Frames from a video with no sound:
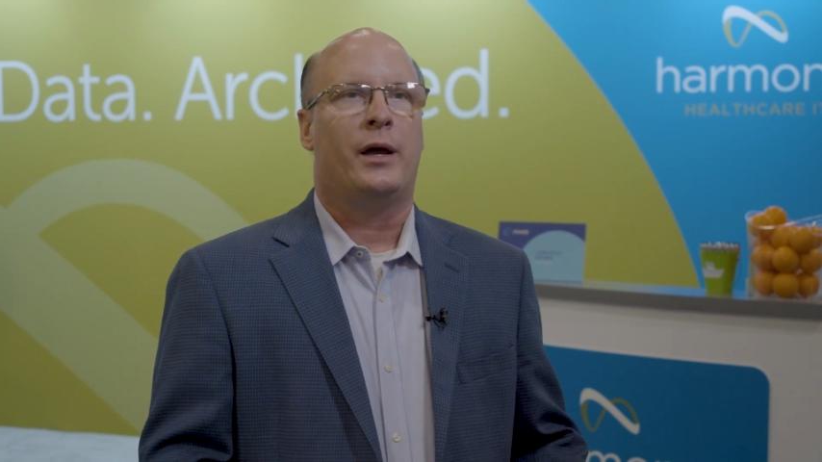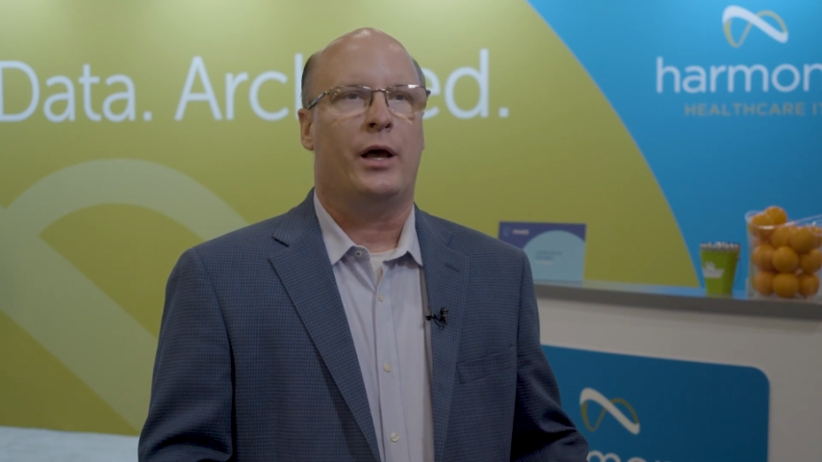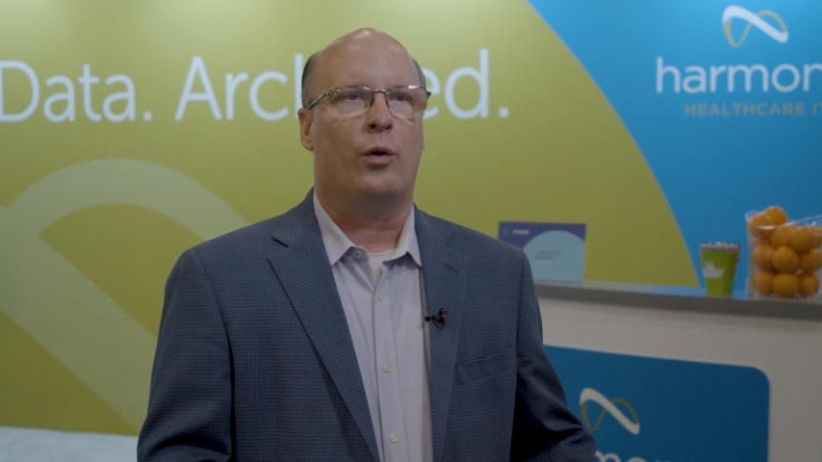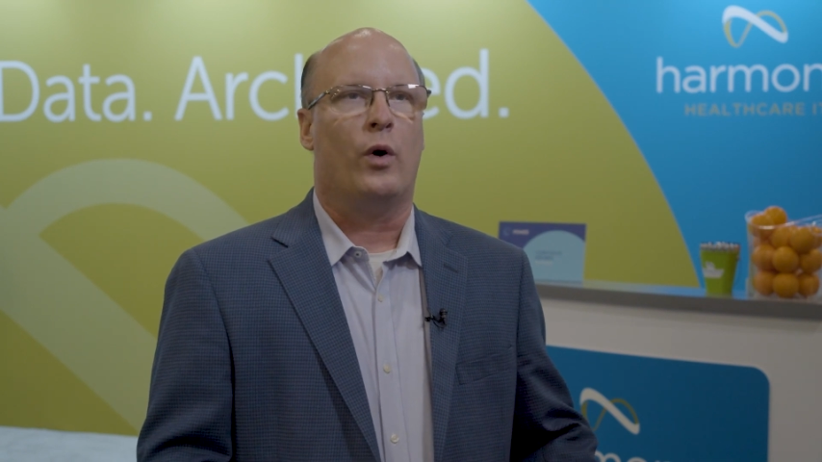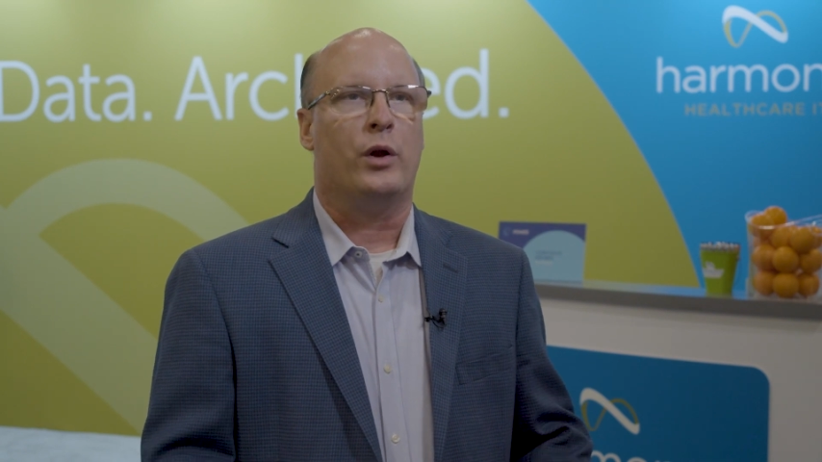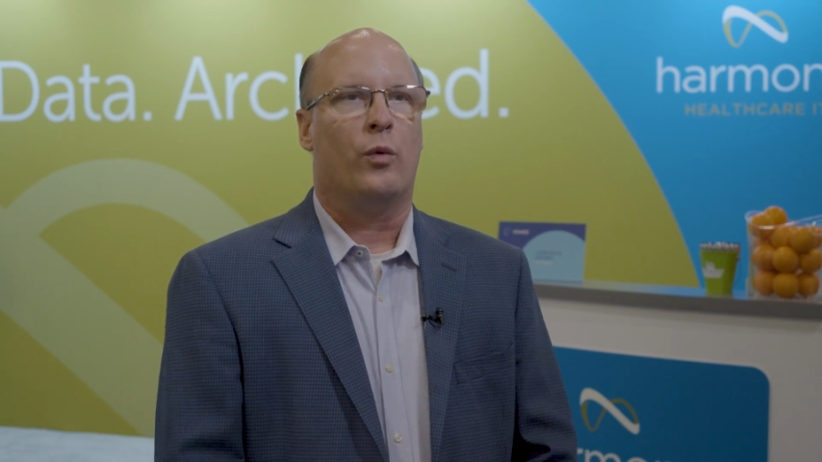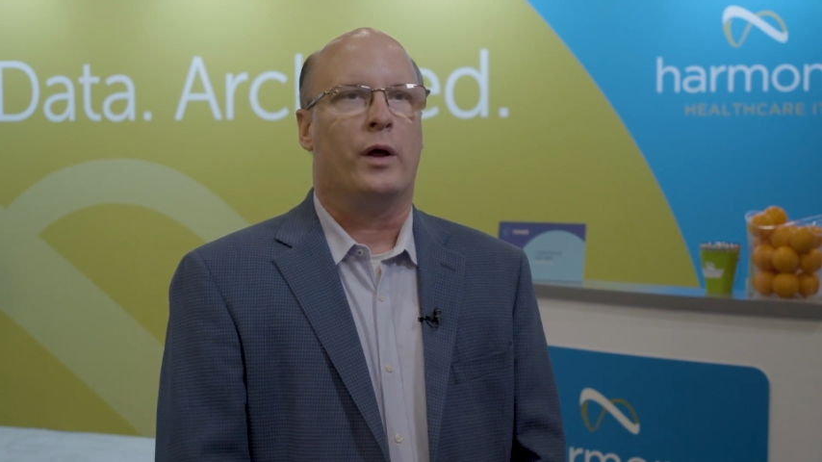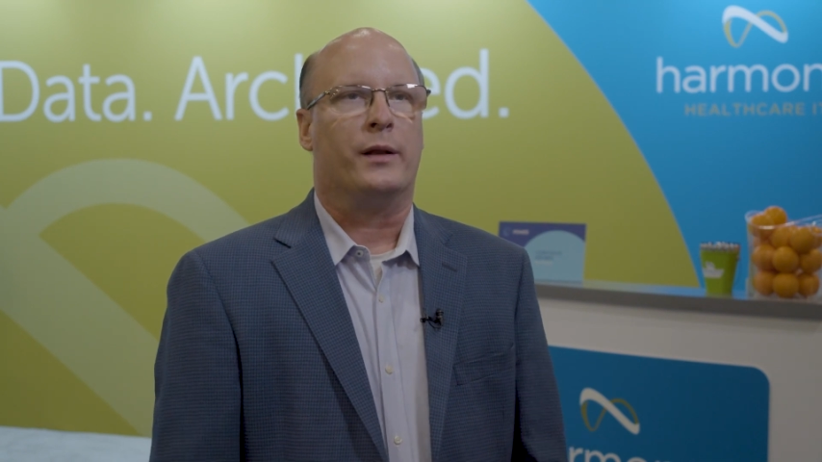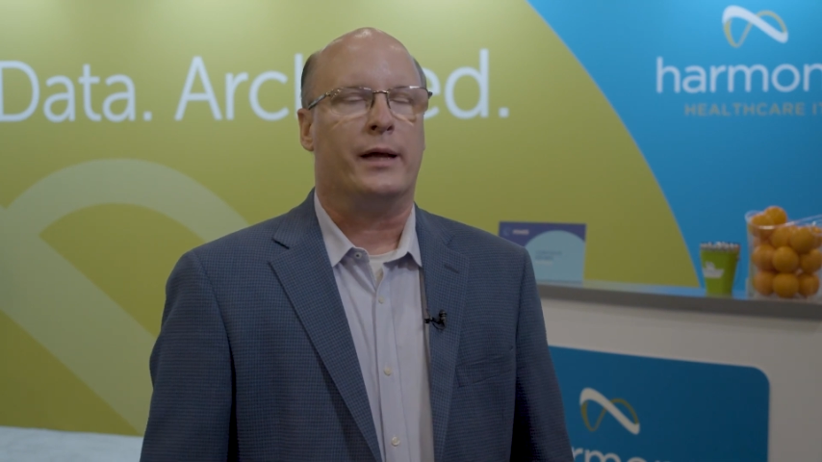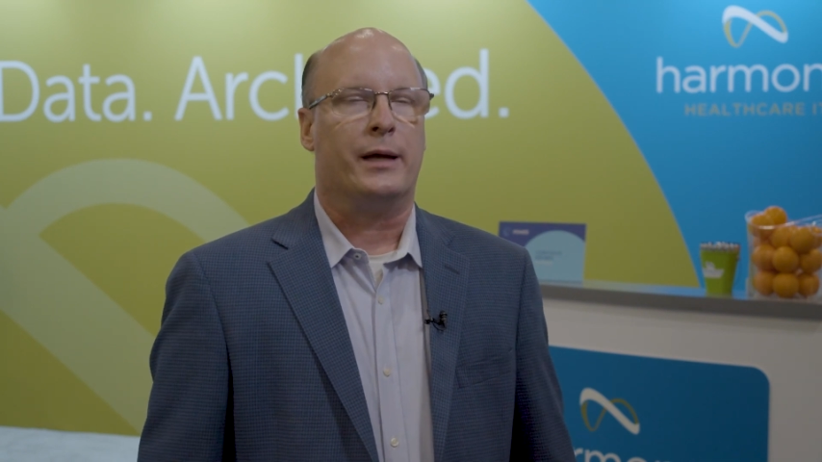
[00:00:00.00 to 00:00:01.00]
and a
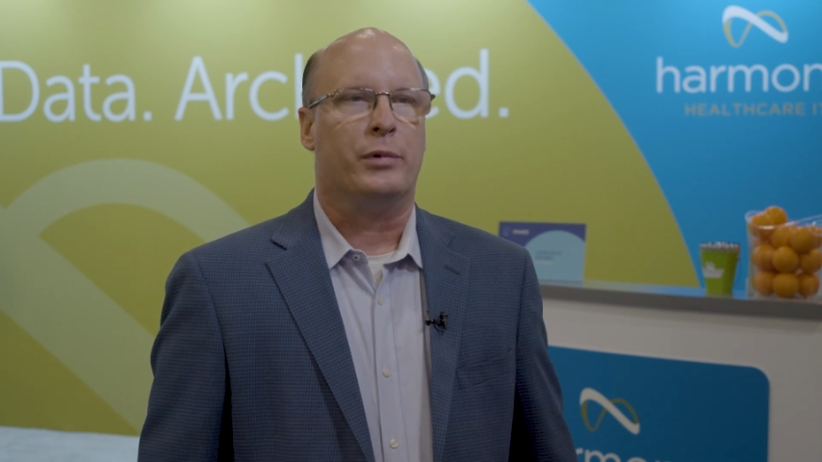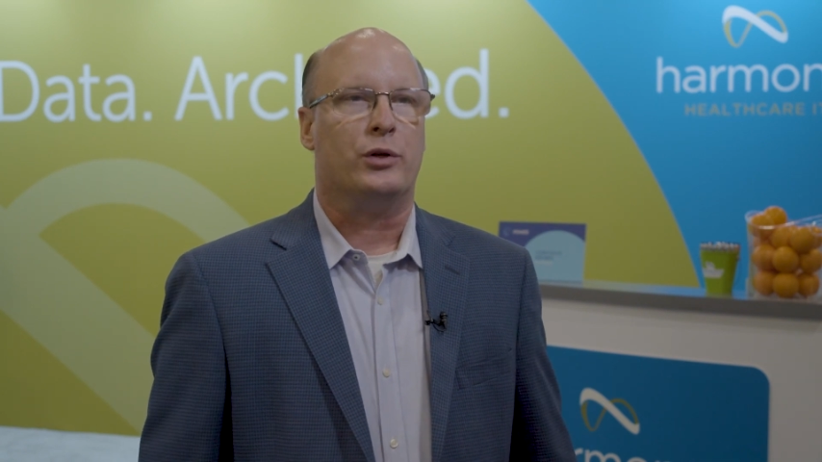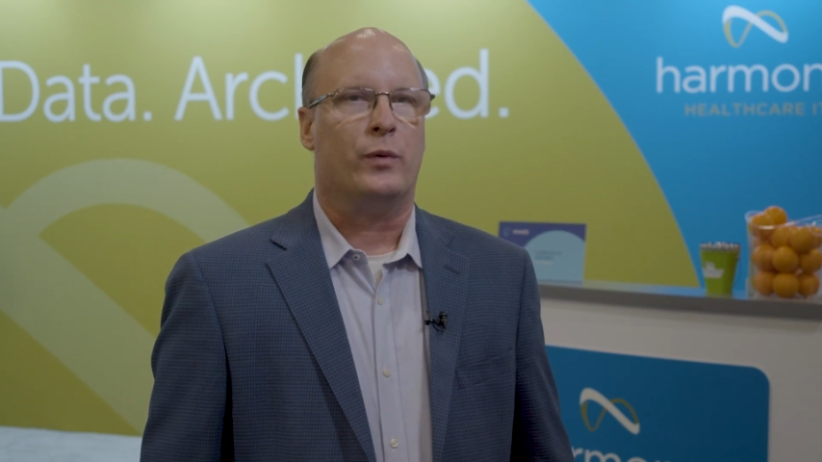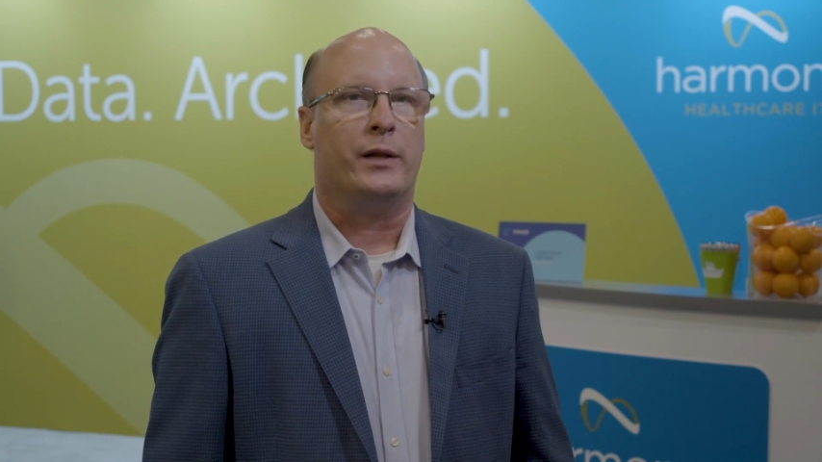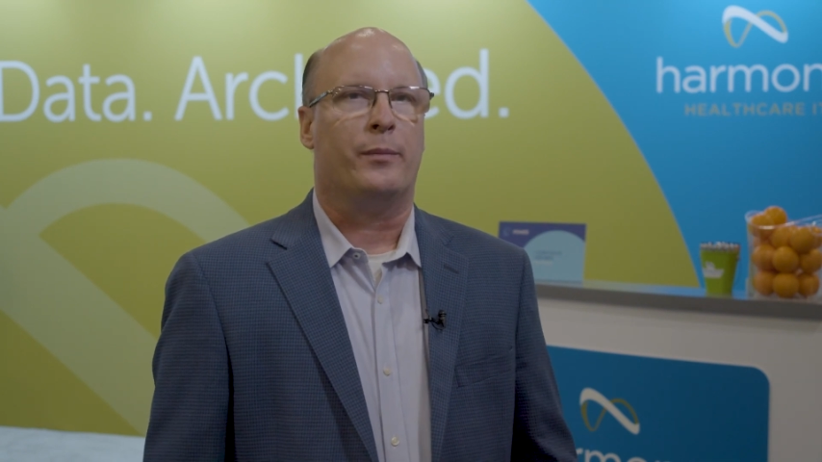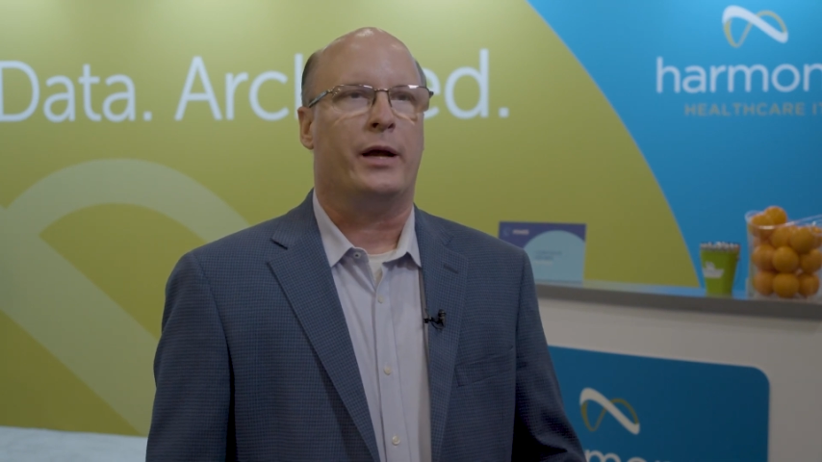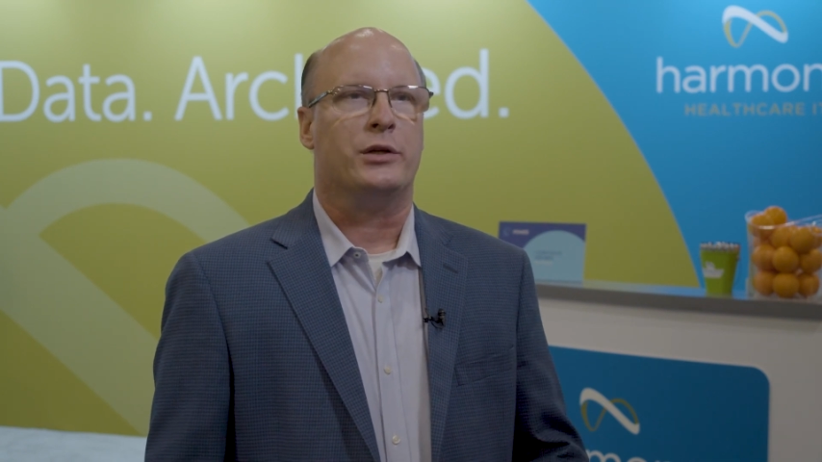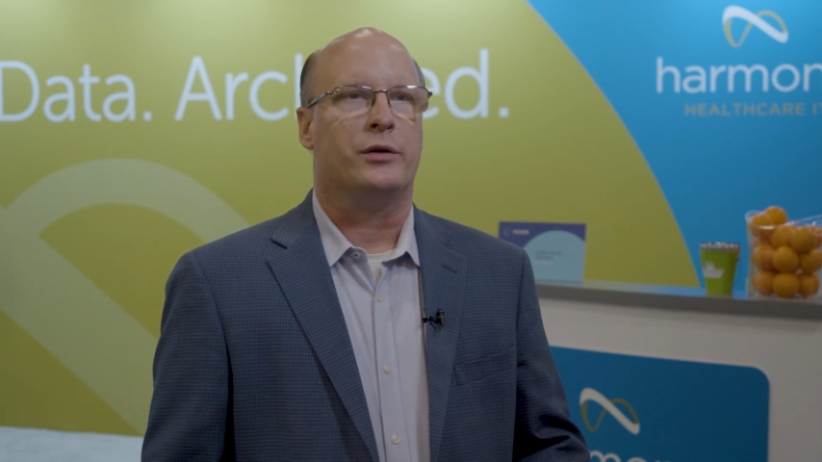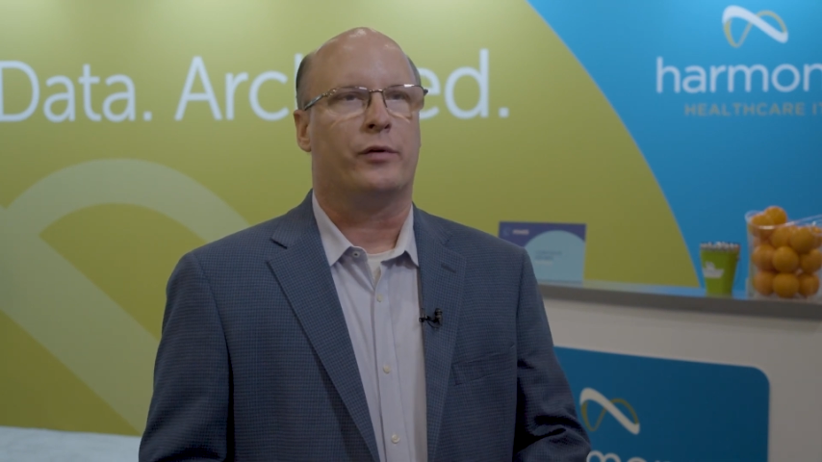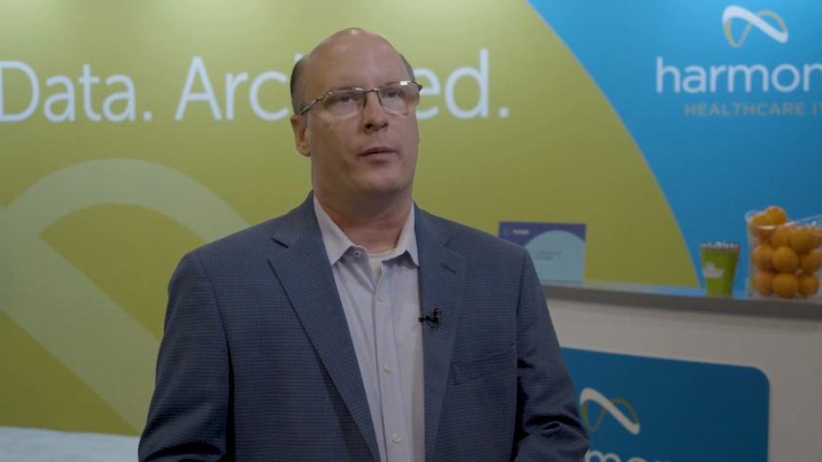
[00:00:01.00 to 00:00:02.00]
one-to-one link between the
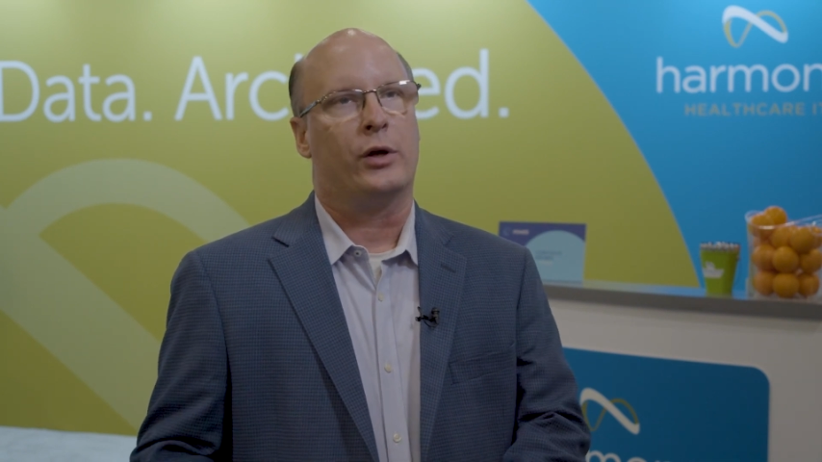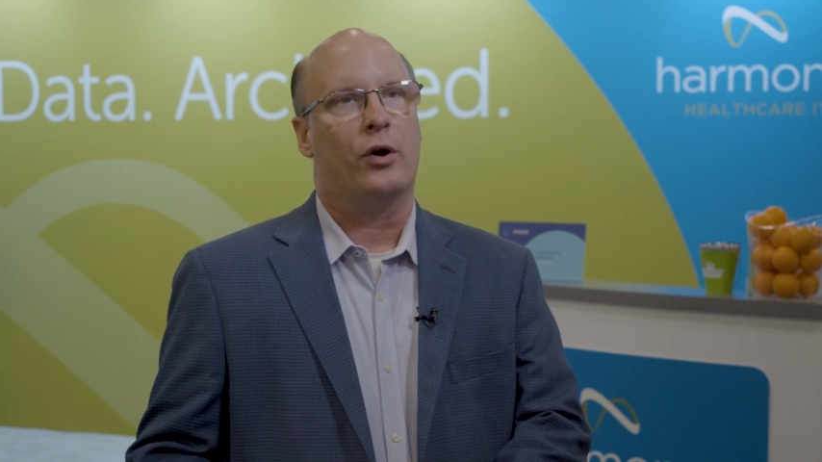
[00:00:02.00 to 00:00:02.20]
patient from the